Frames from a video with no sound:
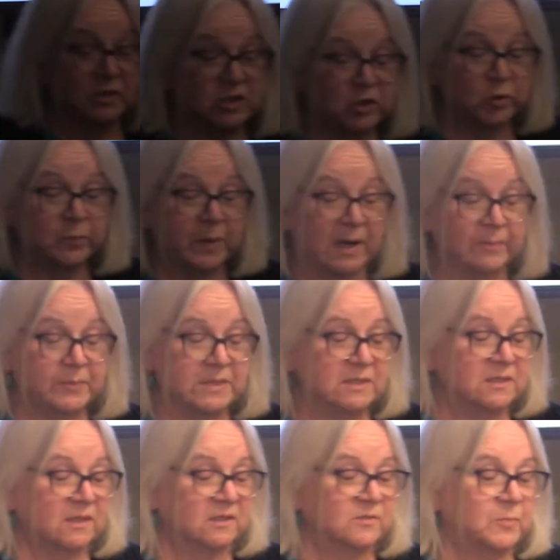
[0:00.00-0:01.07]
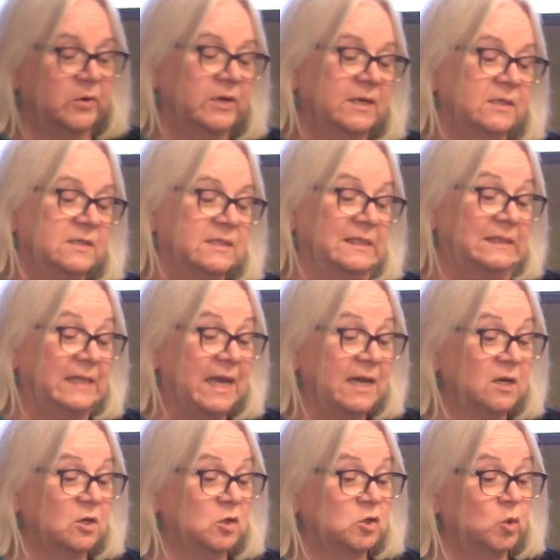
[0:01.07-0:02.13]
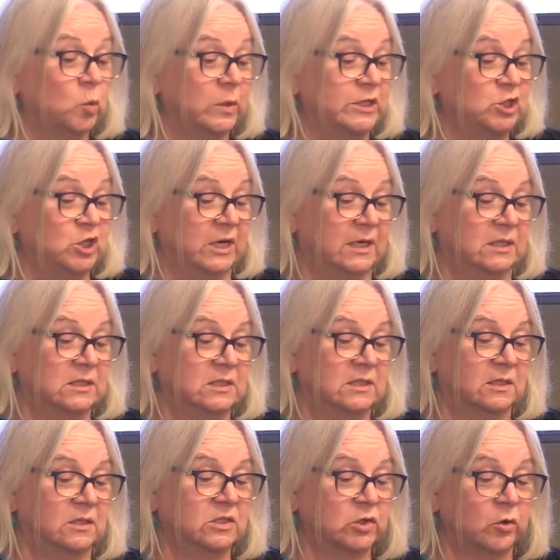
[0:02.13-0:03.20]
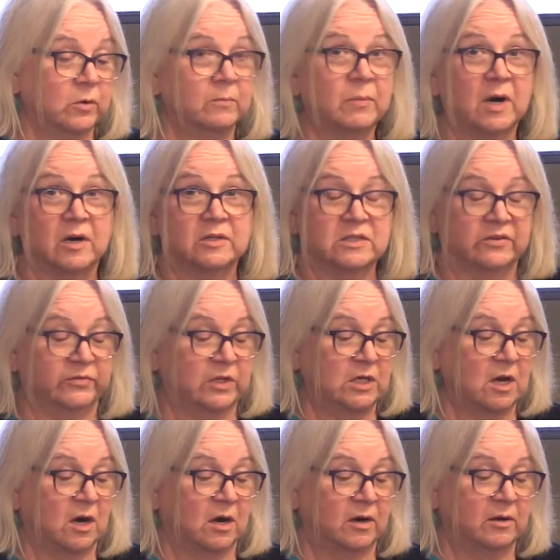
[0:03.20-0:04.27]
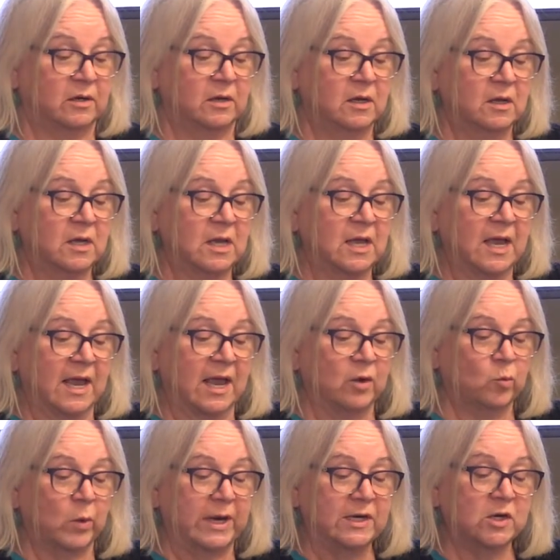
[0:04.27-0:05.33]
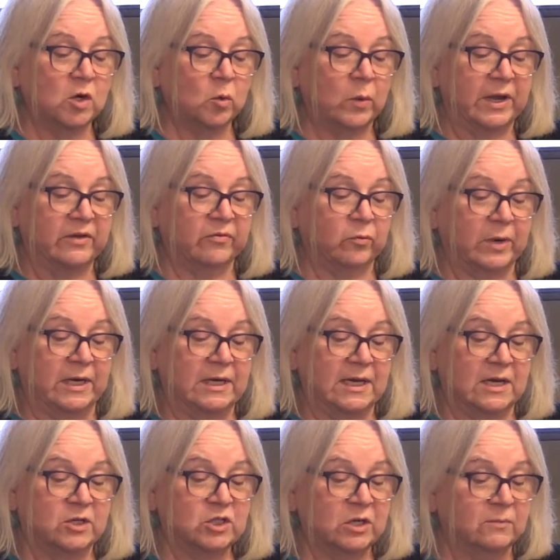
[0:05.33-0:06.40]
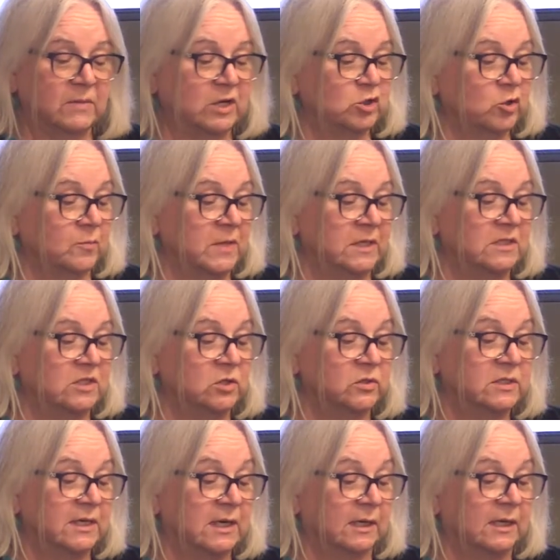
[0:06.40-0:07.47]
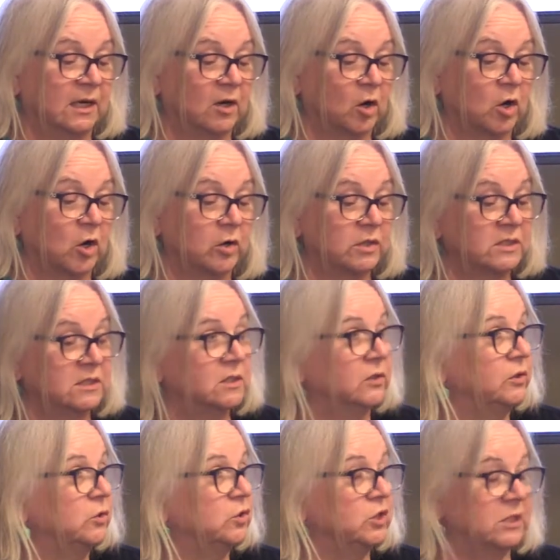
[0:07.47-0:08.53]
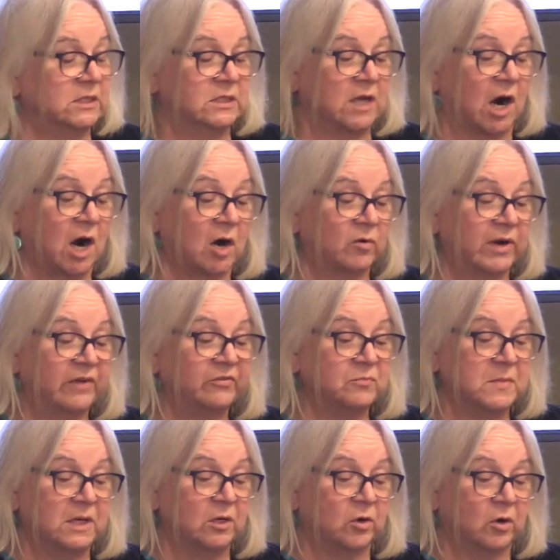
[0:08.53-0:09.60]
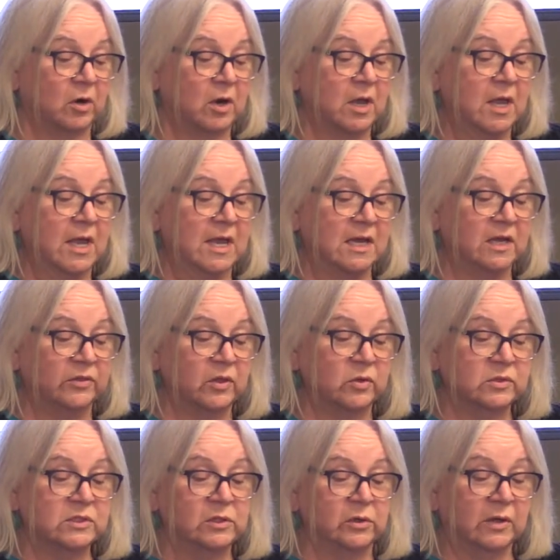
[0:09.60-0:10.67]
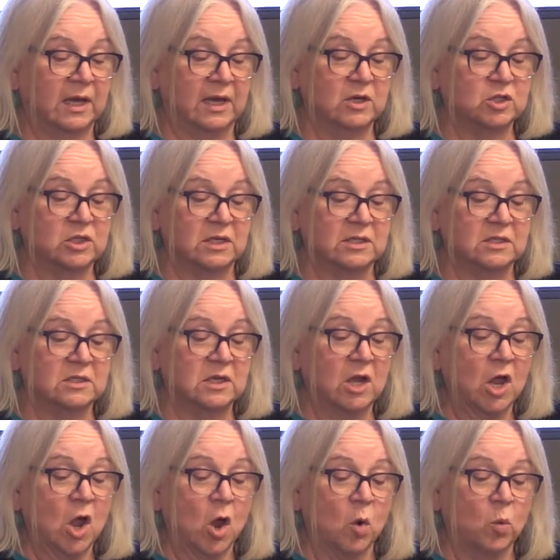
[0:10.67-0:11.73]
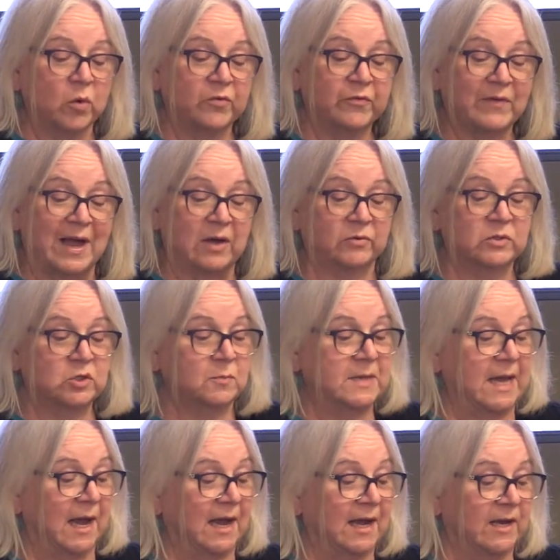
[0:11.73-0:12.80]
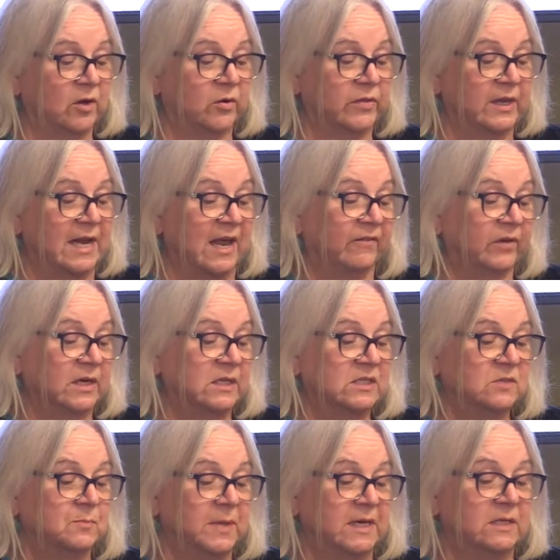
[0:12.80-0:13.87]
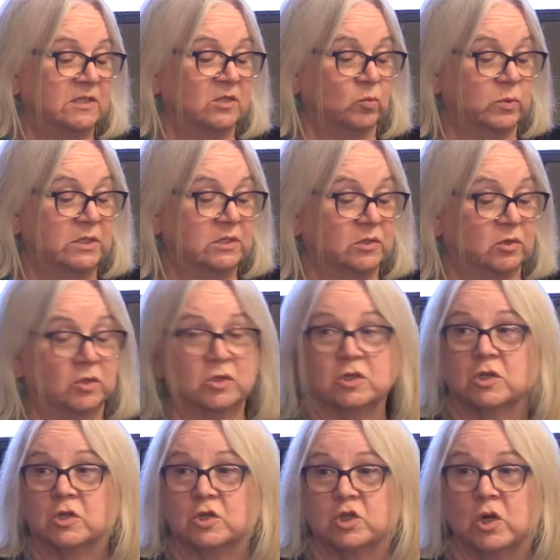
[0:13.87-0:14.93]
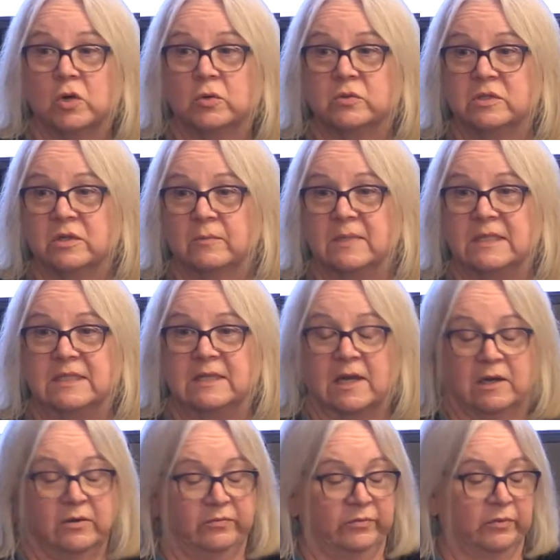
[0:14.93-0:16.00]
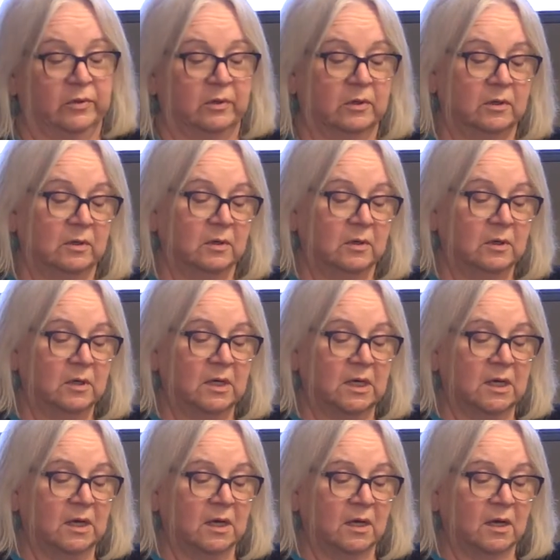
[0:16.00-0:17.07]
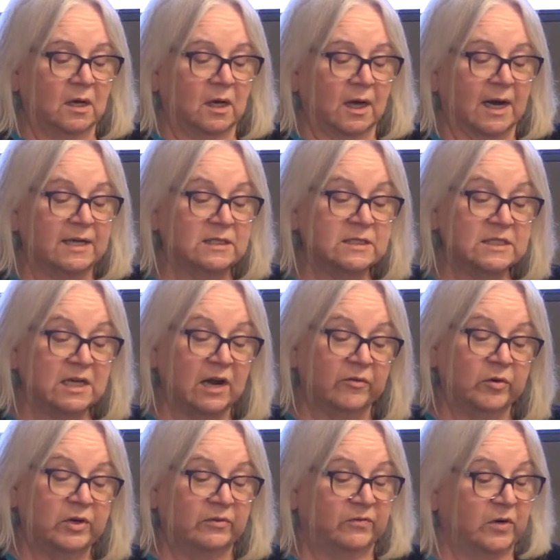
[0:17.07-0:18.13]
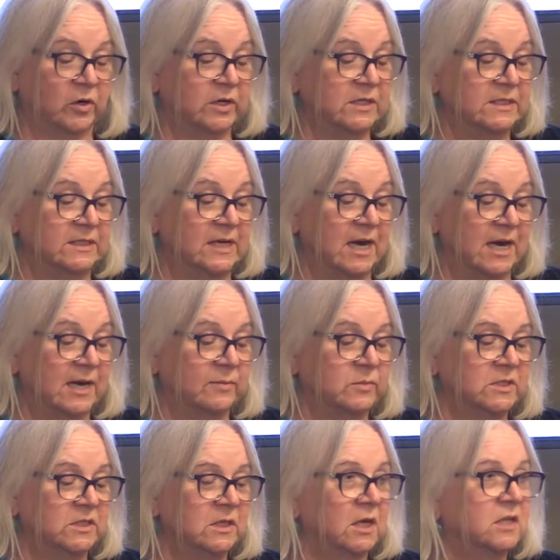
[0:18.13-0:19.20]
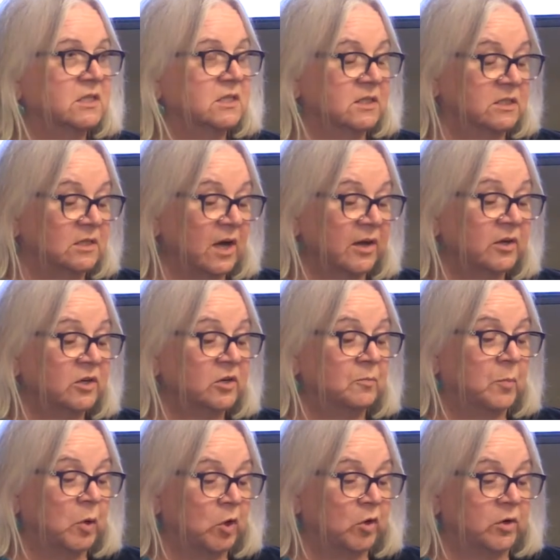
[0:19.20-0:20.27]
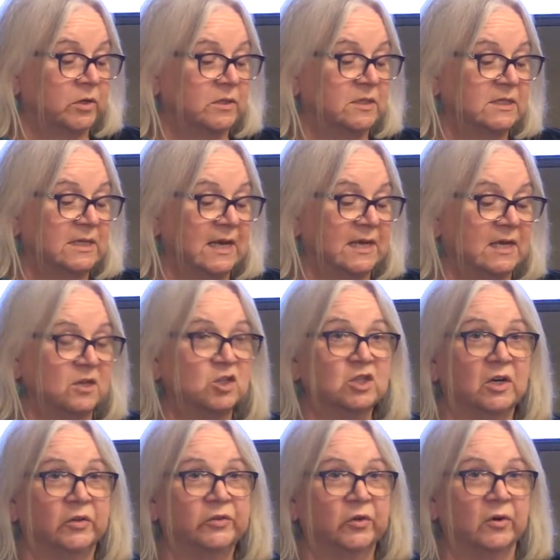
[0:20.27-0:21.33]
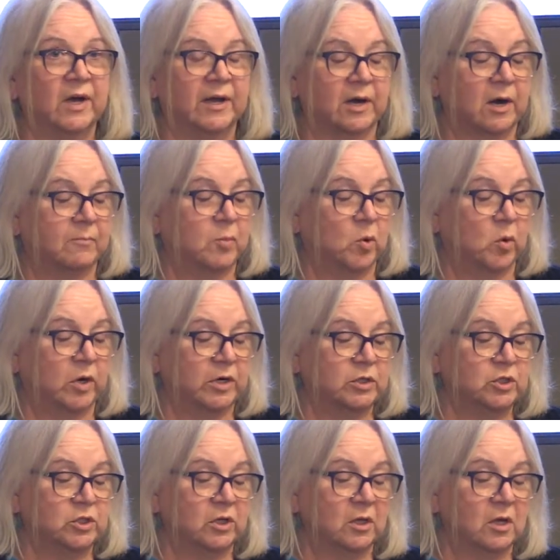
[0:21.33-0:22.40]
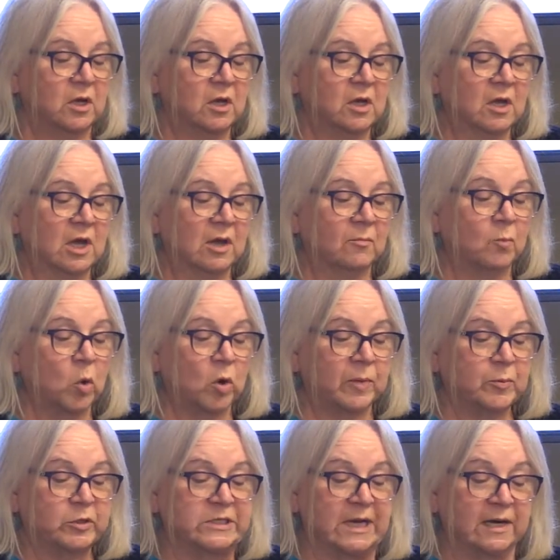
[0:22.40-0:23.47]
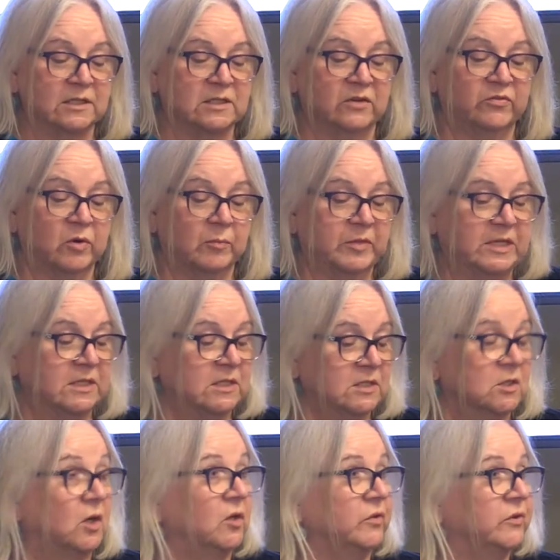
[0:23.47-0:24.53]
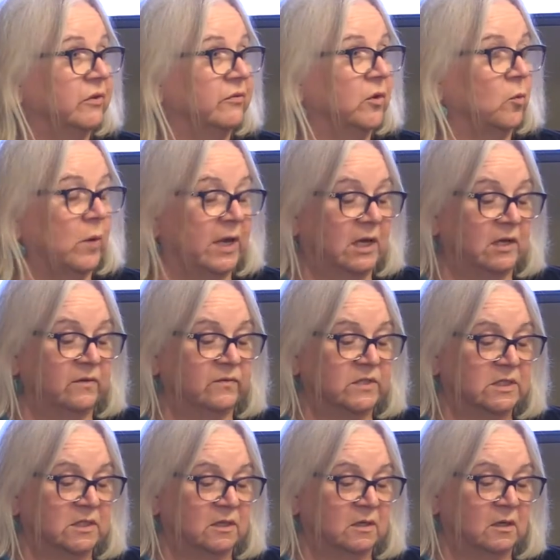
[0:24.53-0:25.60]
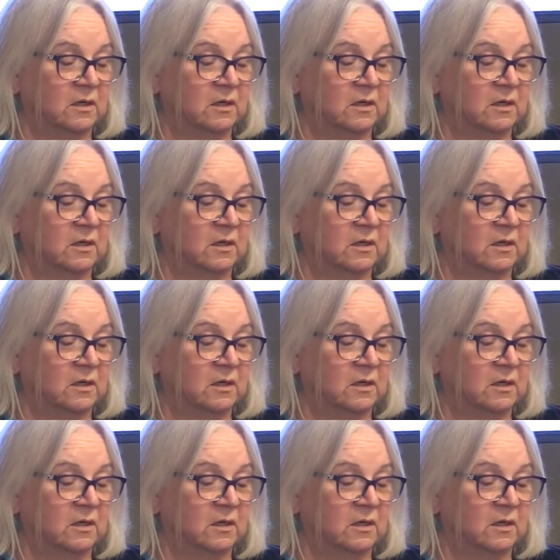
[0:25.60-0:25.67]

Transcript: Our two puppies experienced leg twitchings in certain parts of the yard, and radio wave radiation measurements using a gigahertz solutions RF meter in those locations were found to be higher than evidence-based research shows to be safe. I discovered at various times stunned birds taking shelter on our porch, more protected from the assault of the waves.